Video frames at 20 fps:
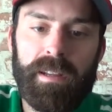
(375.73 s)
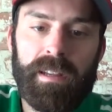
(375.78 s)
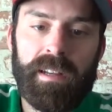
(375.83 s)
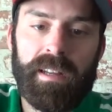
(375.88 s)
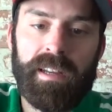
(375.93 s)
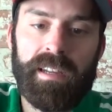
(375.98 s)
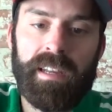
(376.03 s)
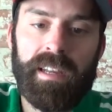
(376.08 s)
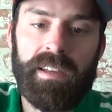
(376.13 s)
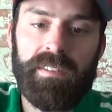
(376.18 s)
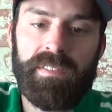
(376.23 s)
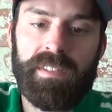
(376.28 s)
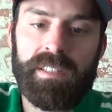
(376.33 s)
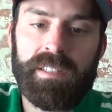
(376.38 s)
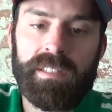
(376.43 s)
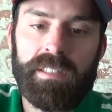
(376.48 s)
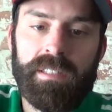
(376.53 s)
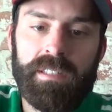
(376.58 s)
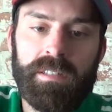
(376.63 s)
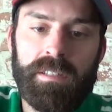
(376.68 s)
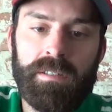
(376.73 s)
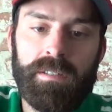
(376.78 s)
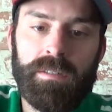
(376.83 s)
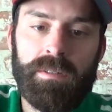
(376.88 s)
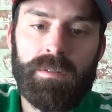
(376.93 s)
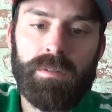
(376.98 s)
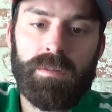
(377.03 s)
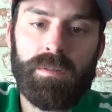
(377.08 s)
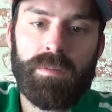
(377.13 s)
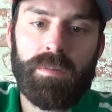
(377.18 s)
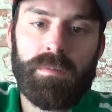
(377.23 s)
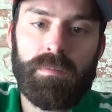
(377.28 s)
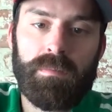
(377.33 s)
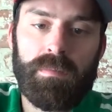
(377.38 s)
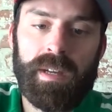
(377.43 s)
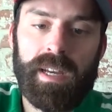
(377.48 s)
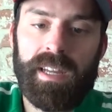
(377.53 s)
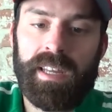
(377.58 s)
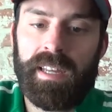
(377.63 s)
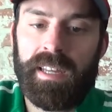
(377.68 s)
and I gave this to
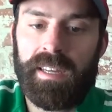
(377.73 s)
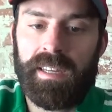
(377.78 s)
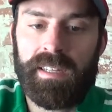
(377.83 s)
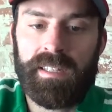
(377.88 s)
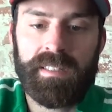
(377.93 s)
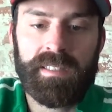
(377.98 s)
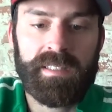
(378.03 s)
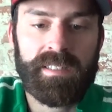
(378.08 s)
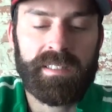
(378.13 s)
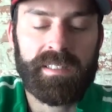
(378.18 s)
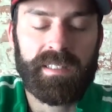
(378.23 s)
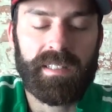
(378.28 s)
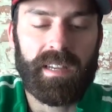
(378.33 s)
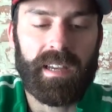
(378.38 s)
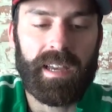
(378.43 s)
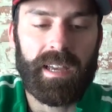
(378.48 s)
my kids,